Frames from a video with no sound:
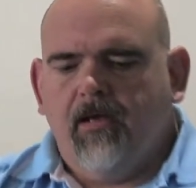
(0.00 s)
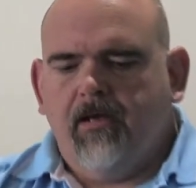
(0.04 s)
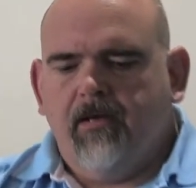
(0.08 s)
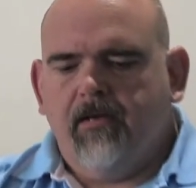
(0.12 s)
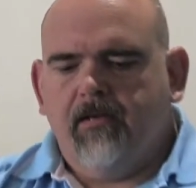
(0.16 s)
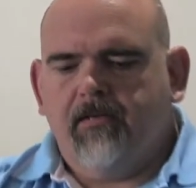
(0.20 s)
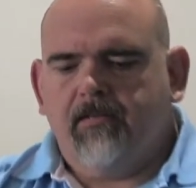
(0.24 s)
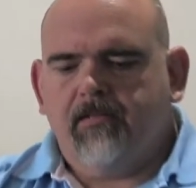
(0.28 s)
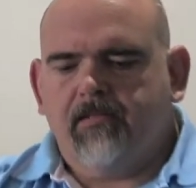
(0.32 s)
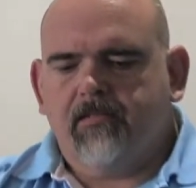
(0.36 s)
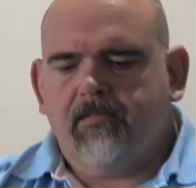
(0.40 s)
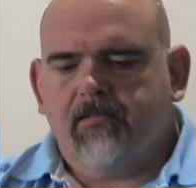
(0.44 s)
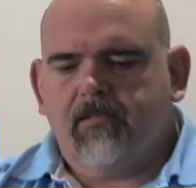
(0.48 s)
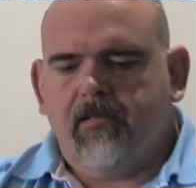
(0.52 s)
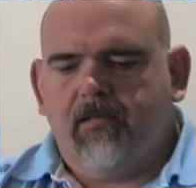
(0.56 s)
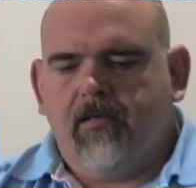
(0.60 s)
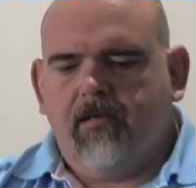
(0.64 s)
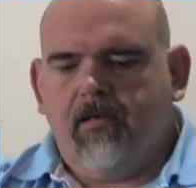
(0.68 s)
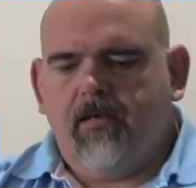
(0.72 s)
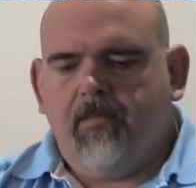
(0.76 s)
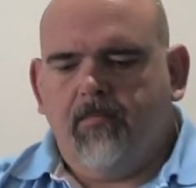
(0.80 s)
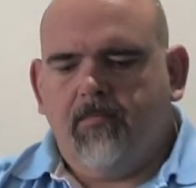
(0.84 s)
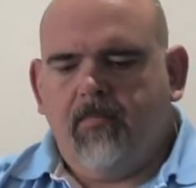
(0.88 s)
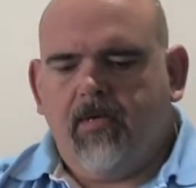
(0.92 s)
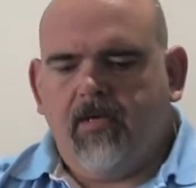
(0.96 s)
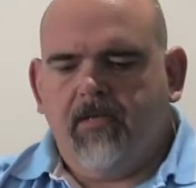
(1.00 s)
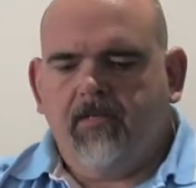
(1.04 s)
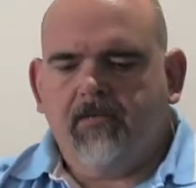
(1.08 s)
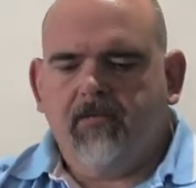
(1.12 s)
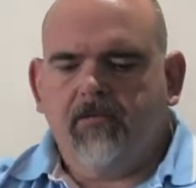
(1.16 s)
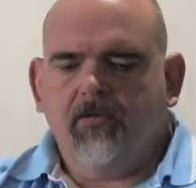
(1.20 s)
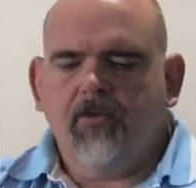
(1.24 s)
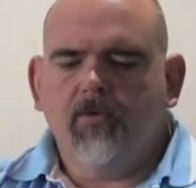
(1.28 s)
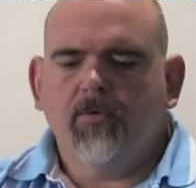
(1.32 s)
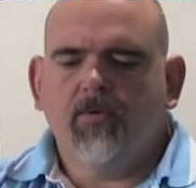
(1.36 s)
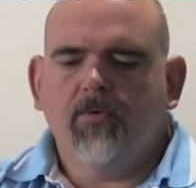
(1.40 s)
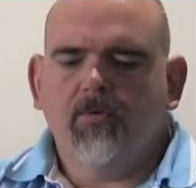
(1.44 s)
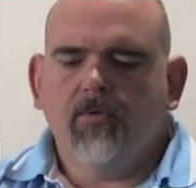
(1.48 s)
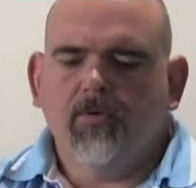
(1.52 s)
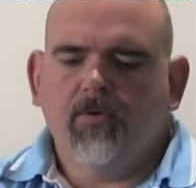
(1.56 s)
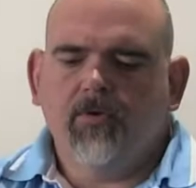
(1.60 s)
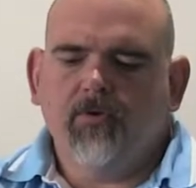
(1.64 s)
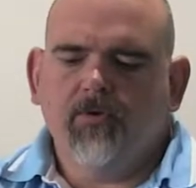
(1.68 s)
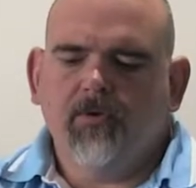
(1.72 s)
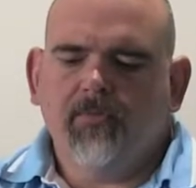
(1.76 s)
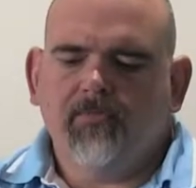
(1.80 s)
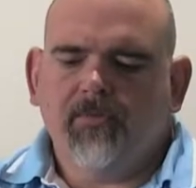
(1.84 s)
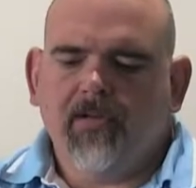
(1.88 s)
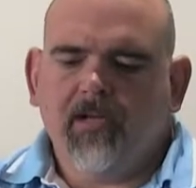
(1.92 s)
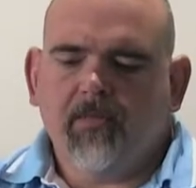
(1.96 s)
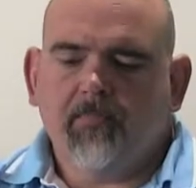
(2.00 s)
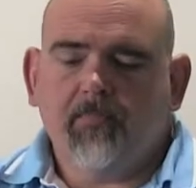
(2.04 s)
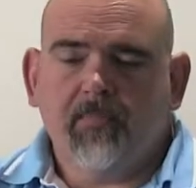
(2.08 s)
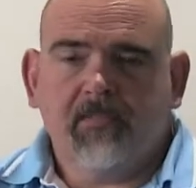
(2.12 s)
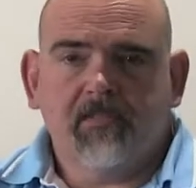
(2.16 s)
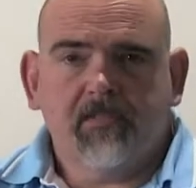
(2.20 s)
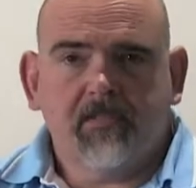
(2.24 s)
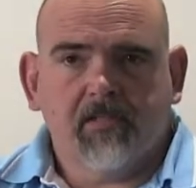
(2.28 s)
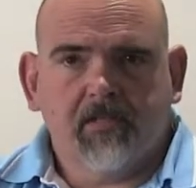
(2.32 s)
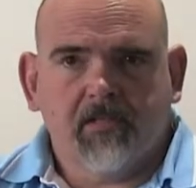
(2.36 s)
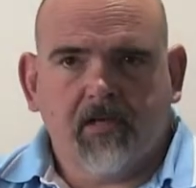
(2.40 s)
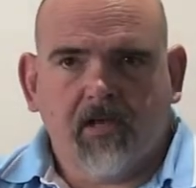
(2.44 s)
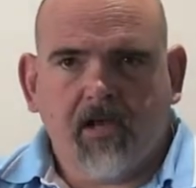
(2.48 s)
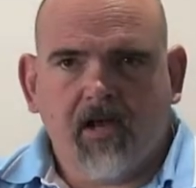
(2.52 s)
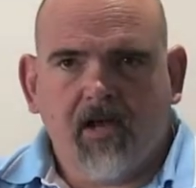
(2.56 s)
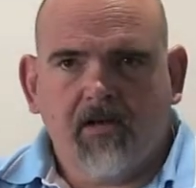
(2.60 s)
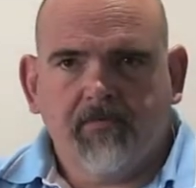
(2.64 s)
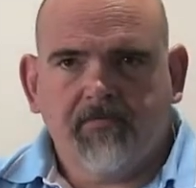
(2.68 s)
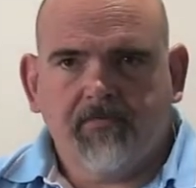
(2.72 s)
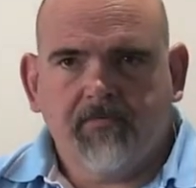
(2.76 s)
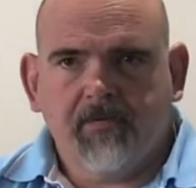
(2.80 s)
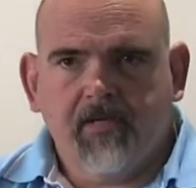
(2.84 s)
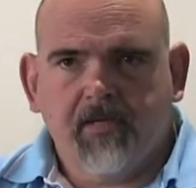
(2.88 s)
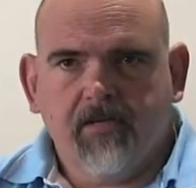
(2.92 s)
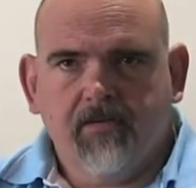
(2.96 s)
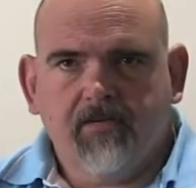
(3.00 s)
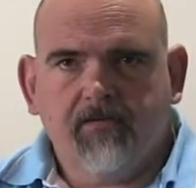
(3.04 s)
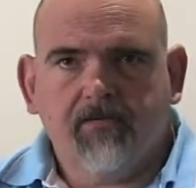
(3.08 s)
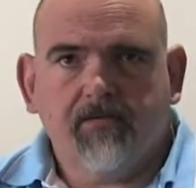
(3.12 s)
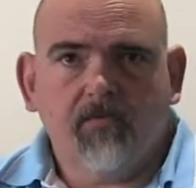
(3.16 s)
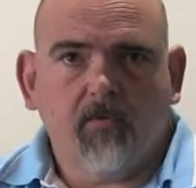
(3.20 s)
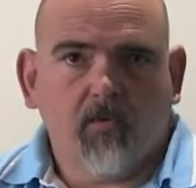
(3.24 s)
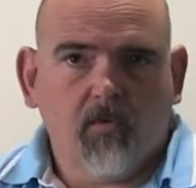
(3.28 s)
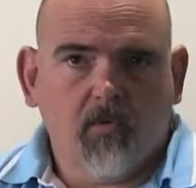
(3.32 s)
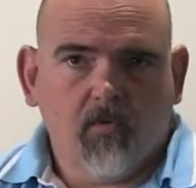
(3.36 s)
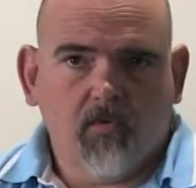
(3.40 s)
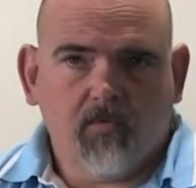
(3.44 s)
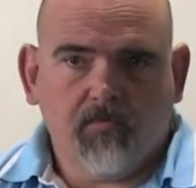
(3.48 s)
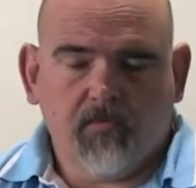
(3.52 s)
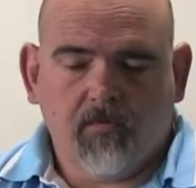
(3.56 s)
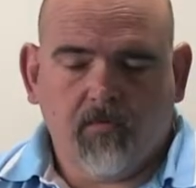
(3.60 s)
It's a new developments in the high feed for